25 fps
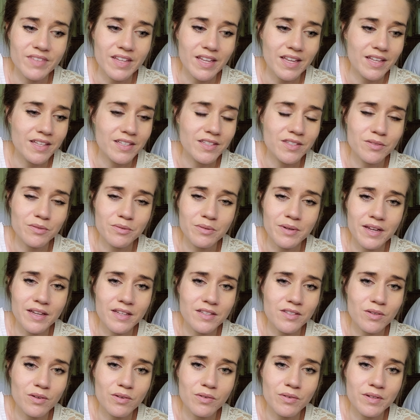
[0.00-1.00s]
It's the way
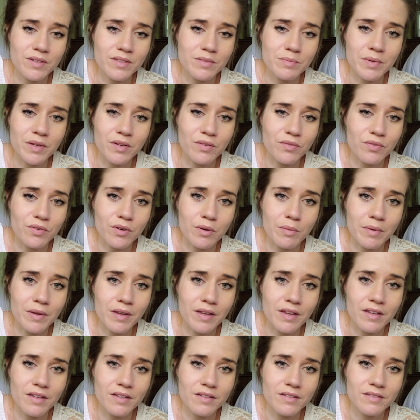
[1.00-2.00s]
it's always been for
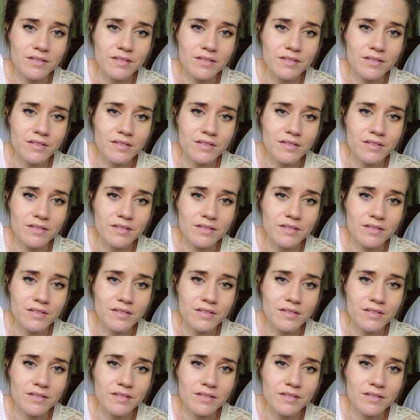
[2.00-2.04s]
me.